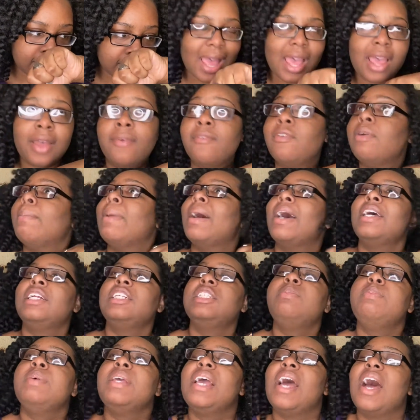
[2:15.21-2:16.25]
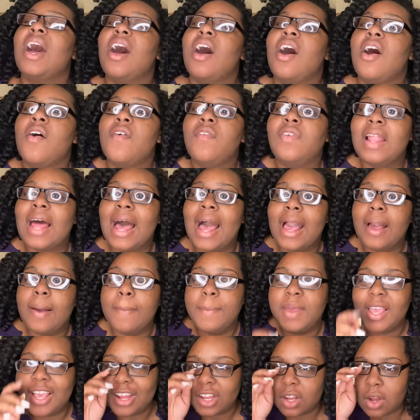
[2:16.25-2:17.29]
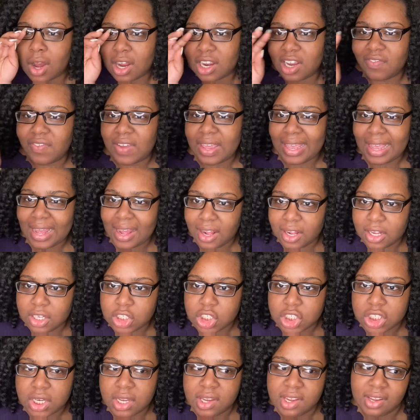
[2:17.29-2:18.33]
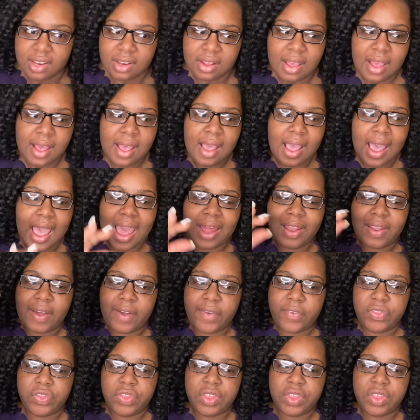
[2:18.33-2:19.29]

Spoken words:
It reminds me of like being on a vacation and like